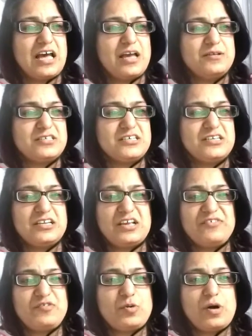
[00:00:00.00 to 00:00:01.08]
as in,
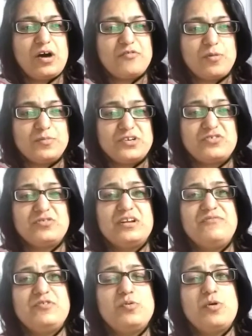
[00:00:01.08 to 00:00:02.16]
if you
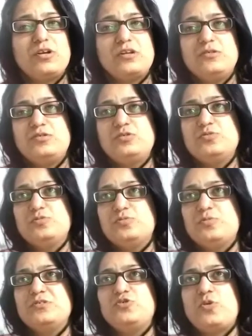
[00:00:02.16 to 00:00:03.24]
want
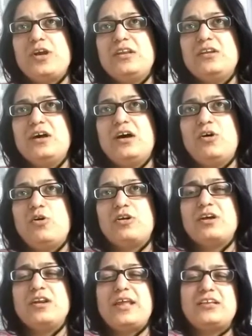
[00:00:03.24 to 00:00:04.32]
to join or
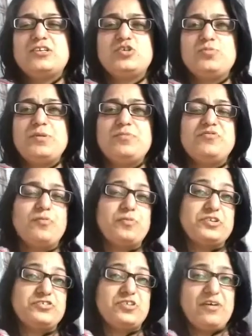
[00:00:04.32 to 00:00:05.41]
connect to people from
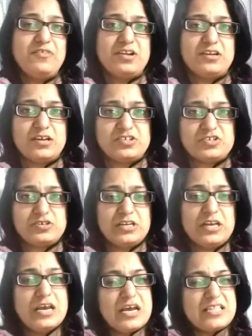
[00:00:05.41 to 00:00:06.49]
the travel industry,